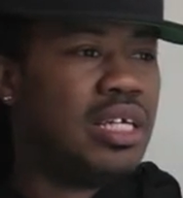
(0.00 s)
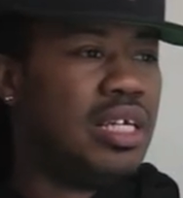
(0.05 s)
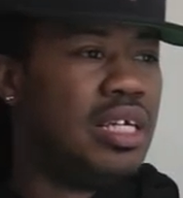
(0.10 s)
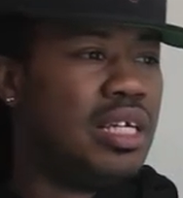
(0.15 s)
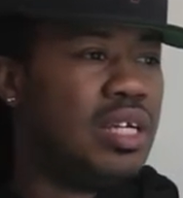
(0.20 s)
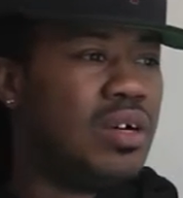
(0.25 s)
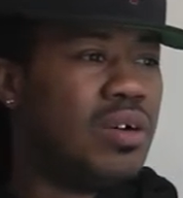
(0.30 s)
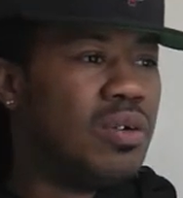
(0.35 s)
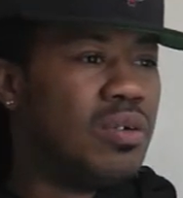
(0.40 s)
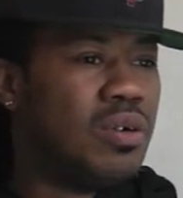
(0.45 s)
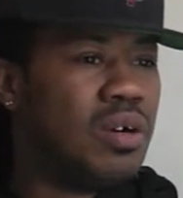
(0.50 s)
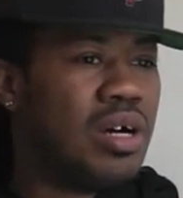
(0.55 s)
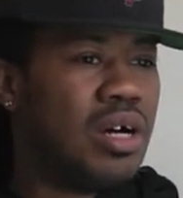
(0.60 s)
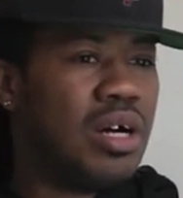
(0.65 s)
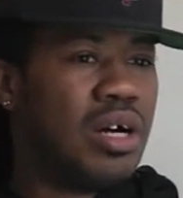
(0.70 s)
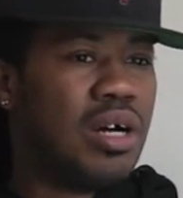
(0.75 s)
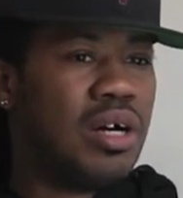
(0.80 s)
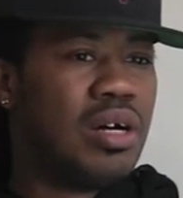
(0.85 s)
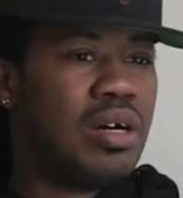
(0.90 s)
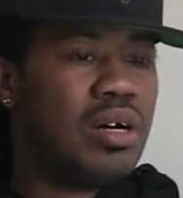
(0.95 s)
you
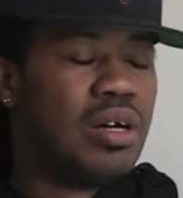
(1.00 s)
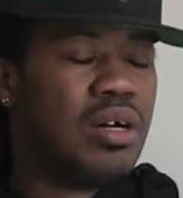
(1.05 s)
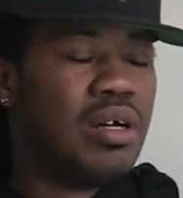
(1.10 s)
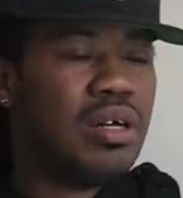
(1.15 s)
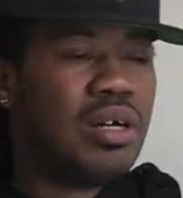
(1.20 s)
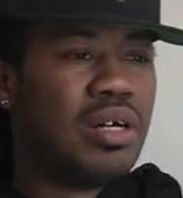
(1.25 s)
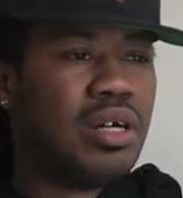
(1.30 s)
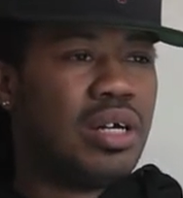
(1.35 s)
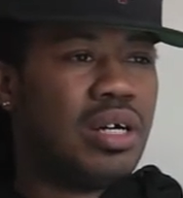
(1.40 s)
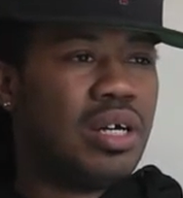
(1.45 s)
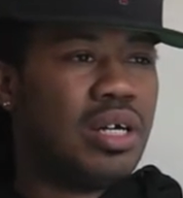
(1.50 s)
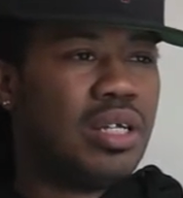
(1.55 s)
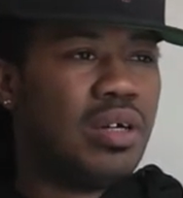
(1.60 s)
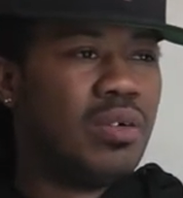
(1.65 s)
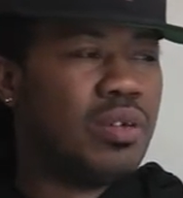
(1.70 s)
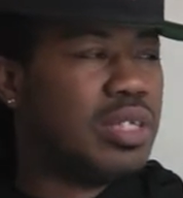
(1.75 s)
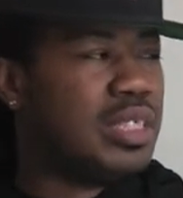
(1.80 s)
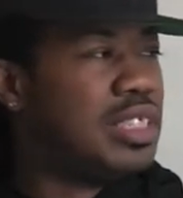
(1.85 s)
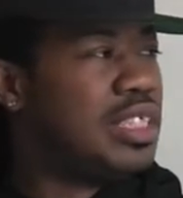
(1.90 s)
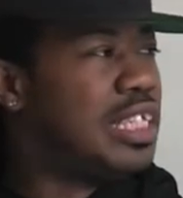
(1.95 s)
know,
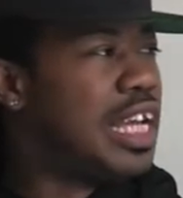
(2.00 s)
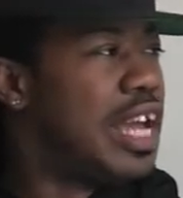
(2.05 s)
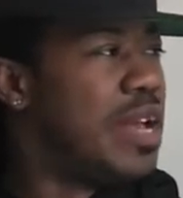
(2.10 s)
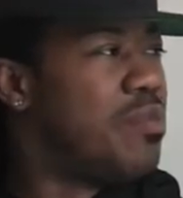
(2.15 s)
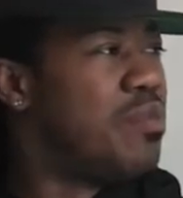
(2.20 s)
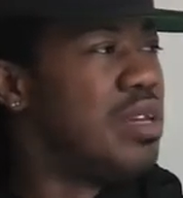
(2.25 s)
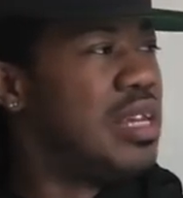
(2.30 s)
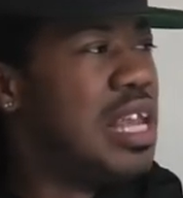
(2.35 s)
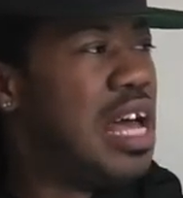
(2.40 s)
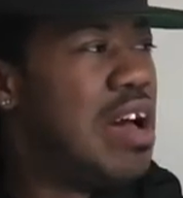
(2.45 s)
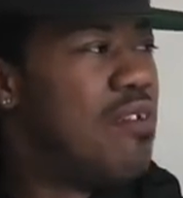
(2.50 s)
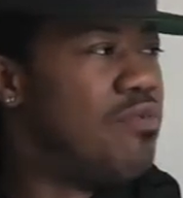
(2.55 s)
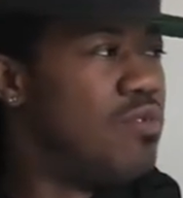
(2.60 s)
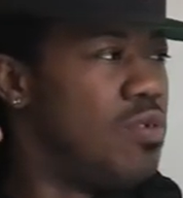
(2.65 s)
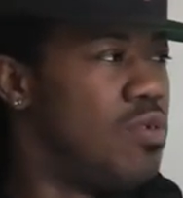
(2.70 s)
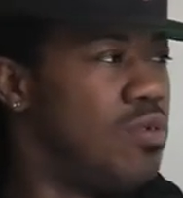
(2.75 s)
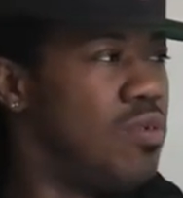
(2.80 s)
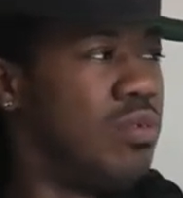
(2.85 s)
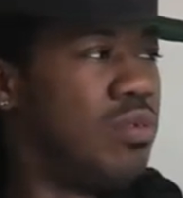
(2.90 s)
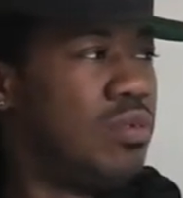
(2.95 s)
on the same level